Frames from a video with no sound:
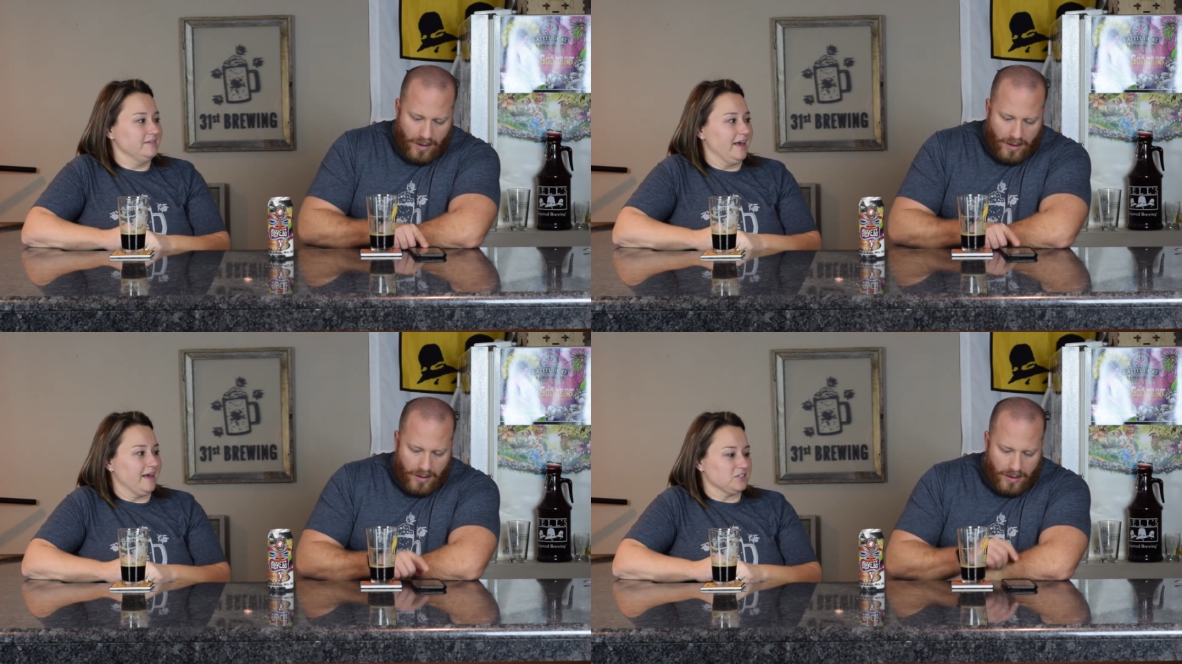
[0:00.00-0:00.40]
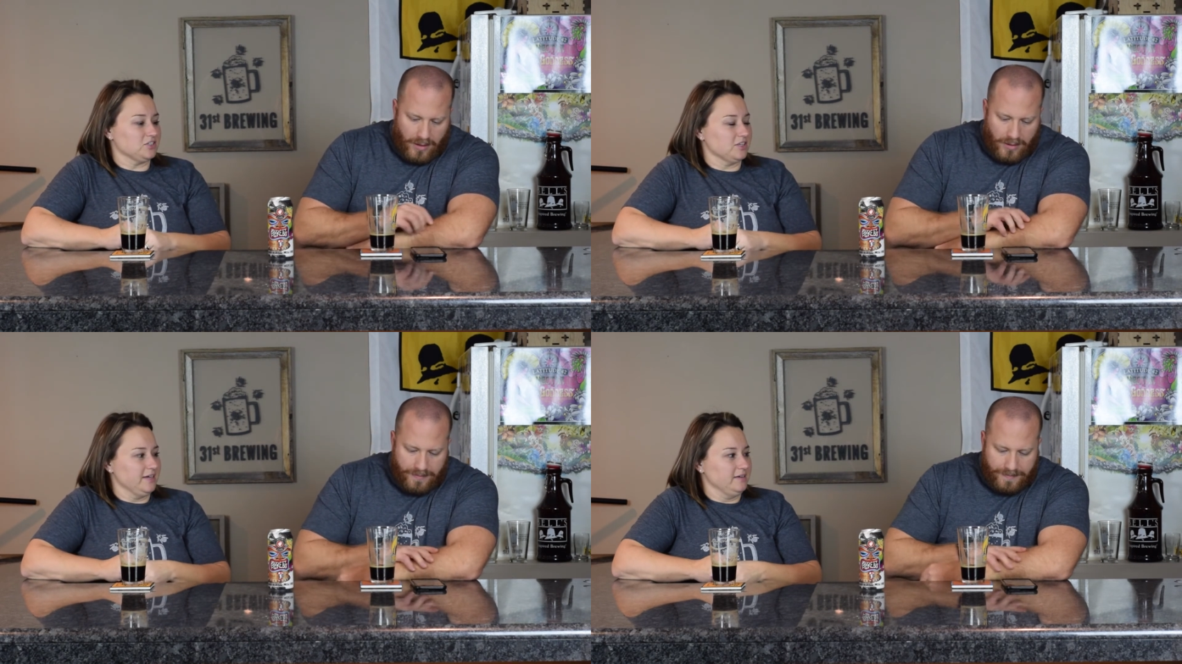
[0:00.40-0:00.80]

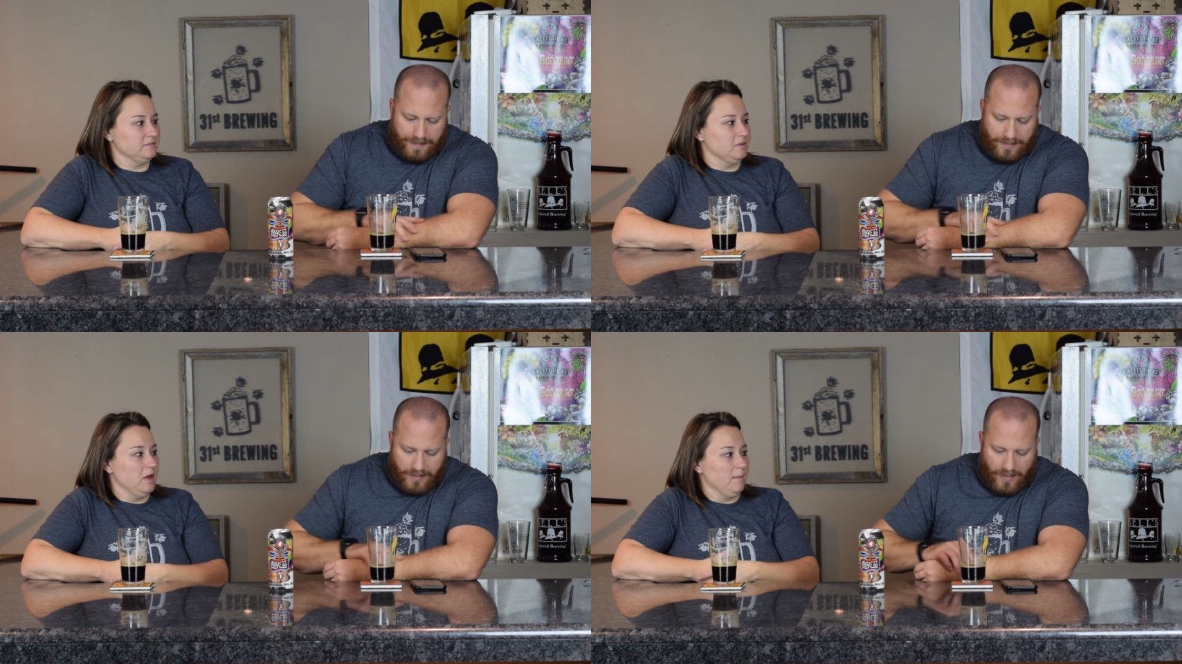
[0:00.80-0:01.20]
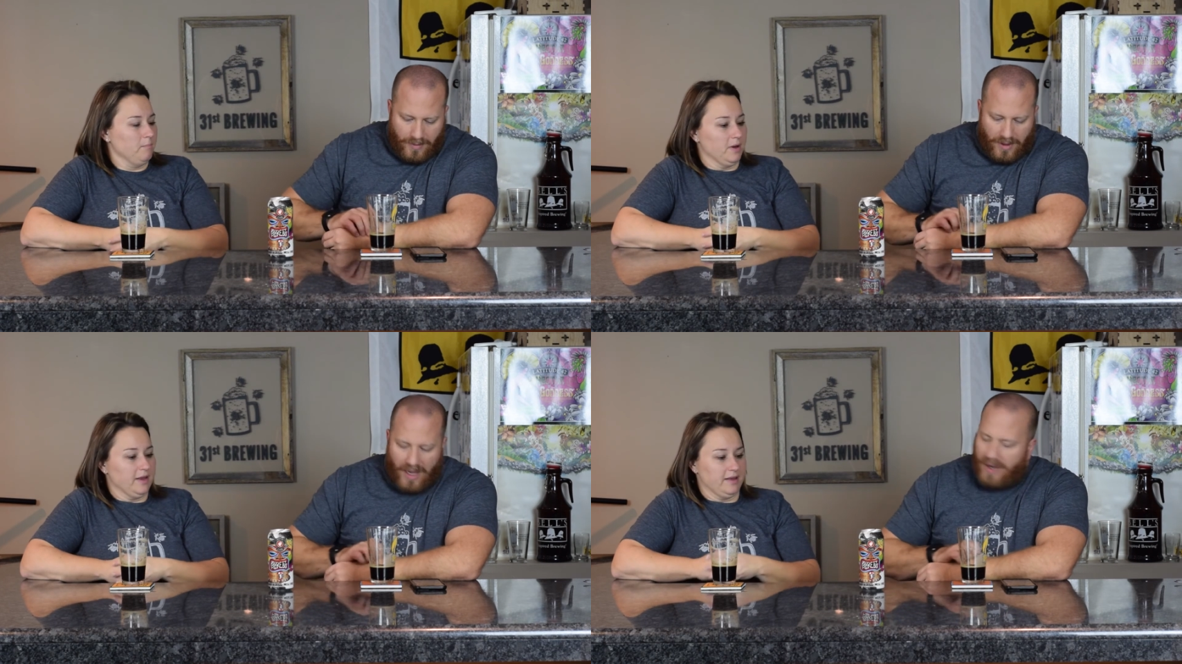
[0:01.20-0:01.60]
Speaker 1: actually.
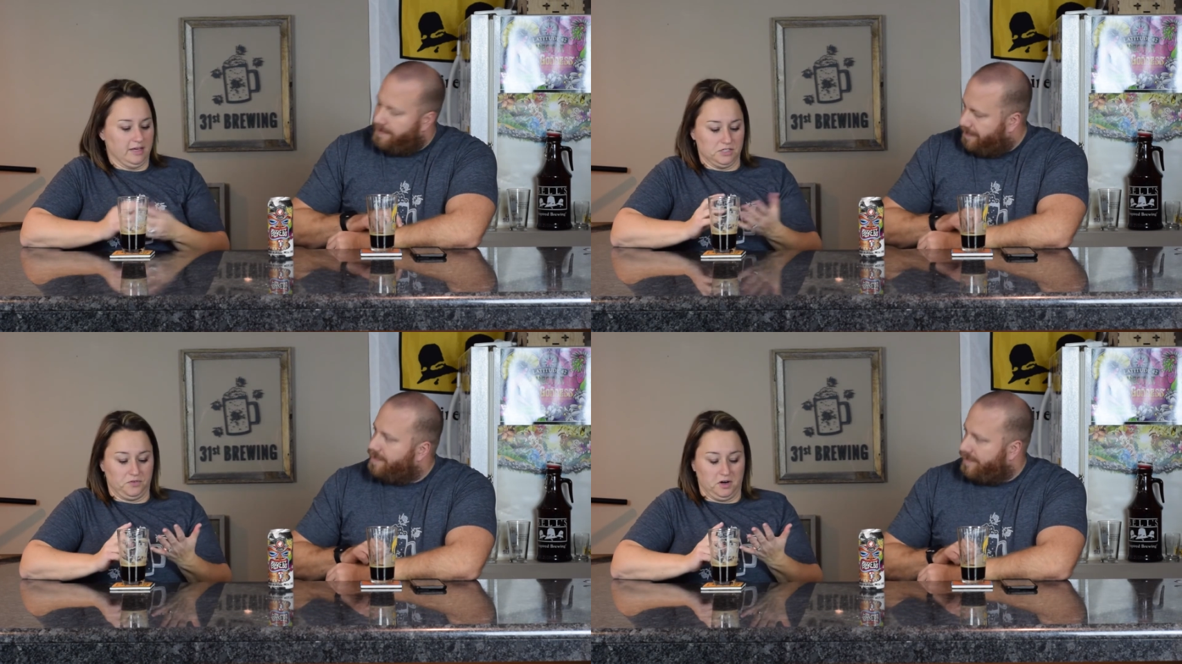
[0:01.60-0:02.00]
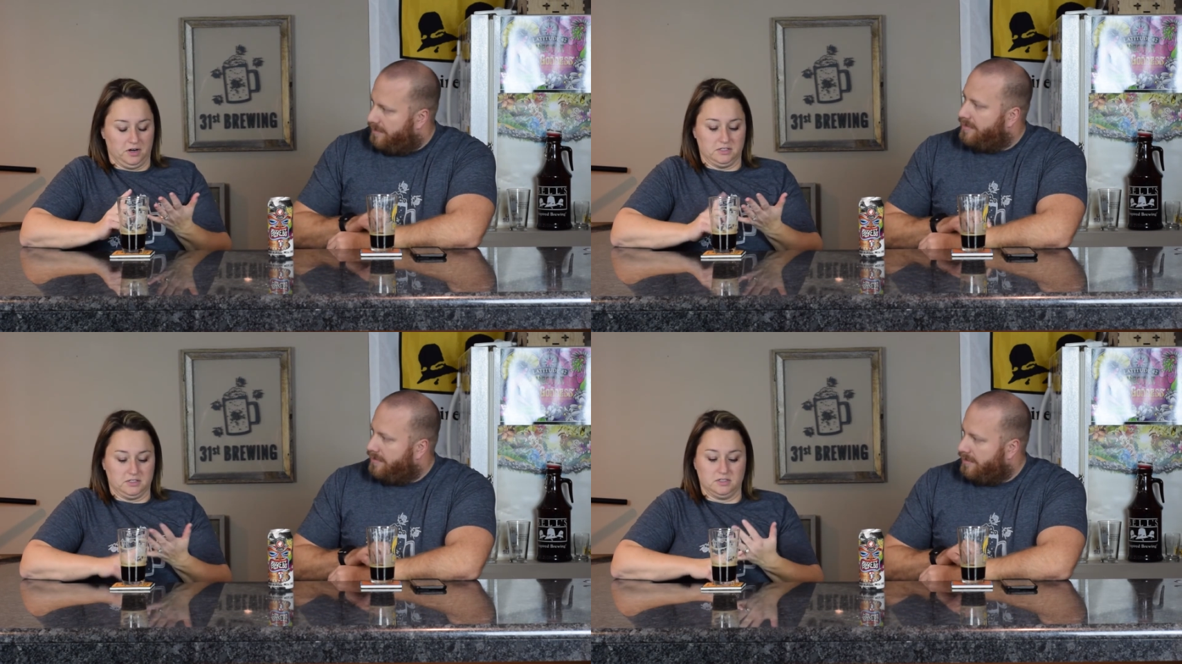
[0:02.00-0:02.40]
But yeah. as far
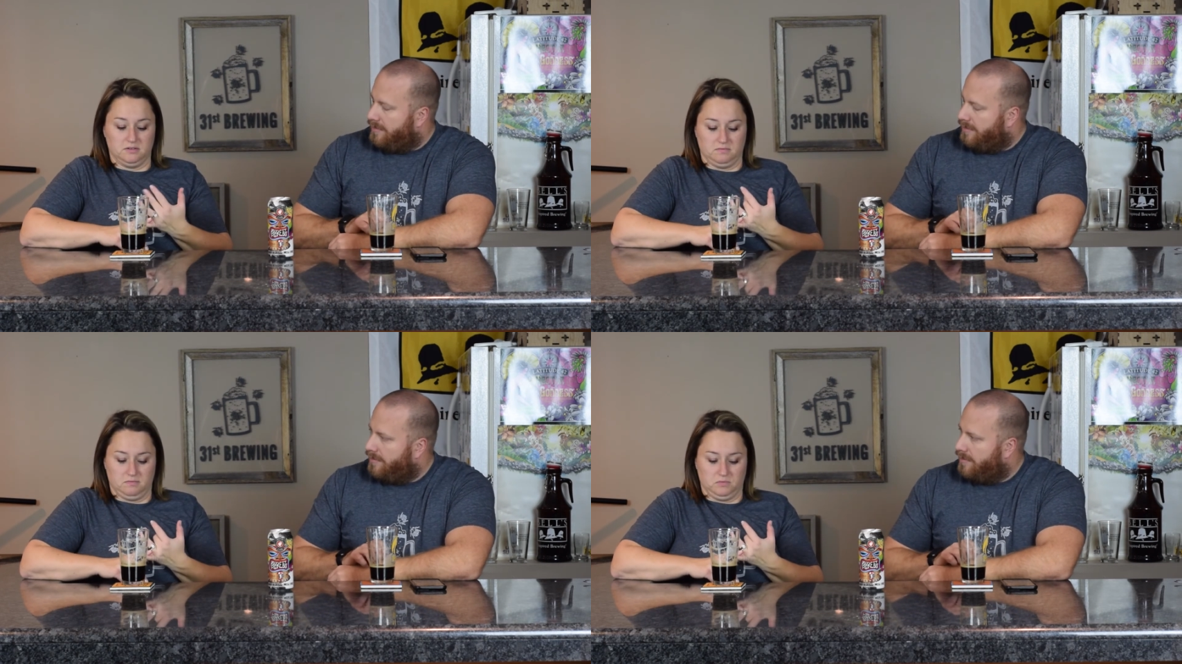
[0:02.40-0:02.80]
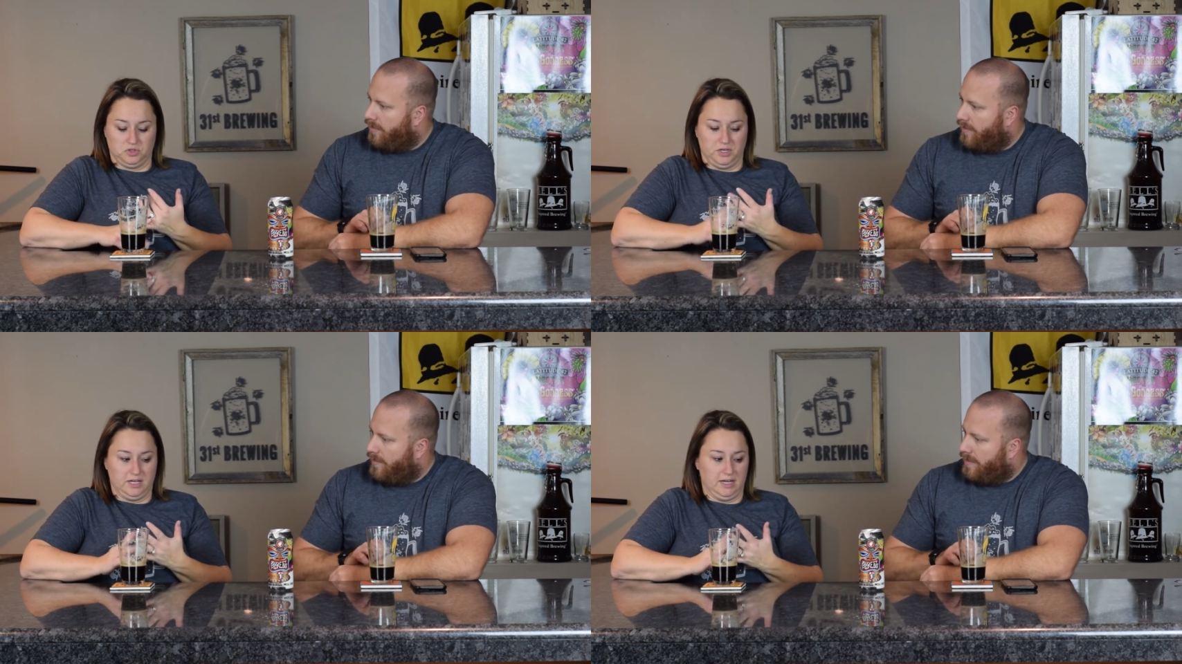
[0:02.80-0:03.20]
as
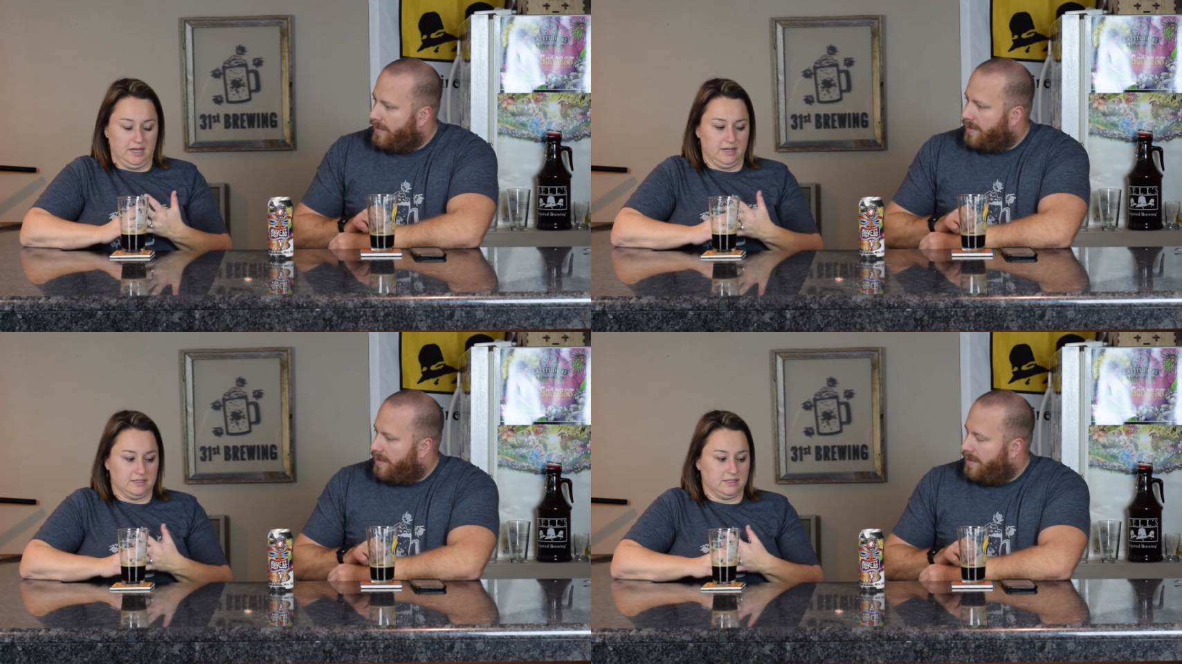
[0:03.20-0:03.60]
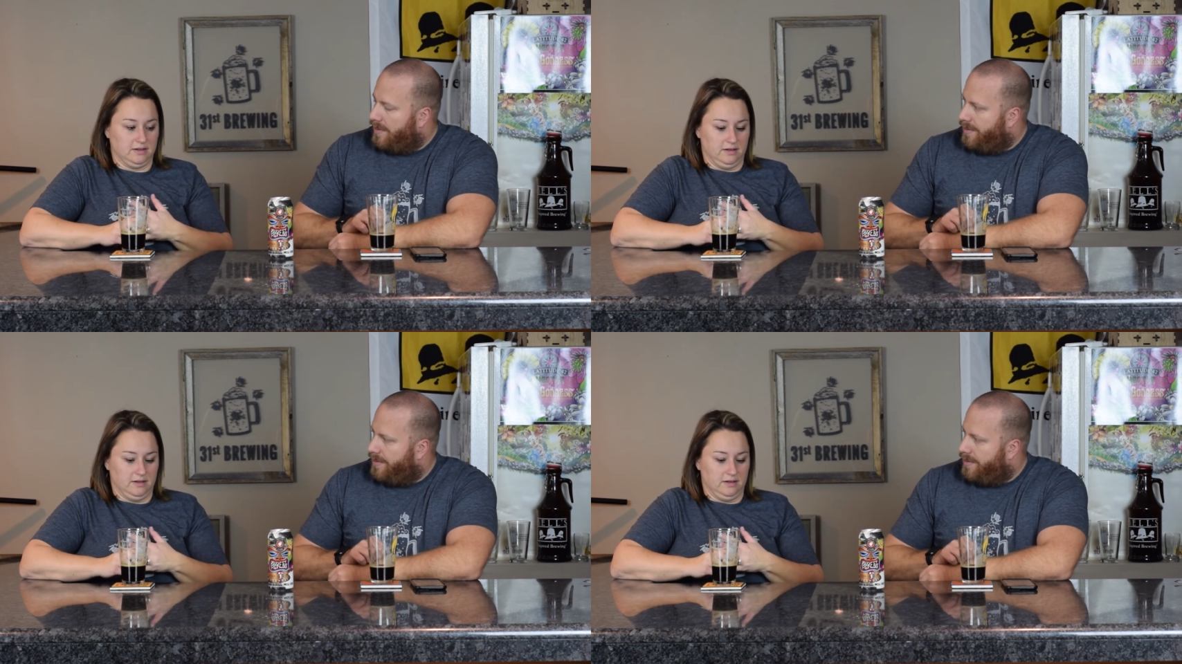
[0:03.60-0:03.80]
drinking it,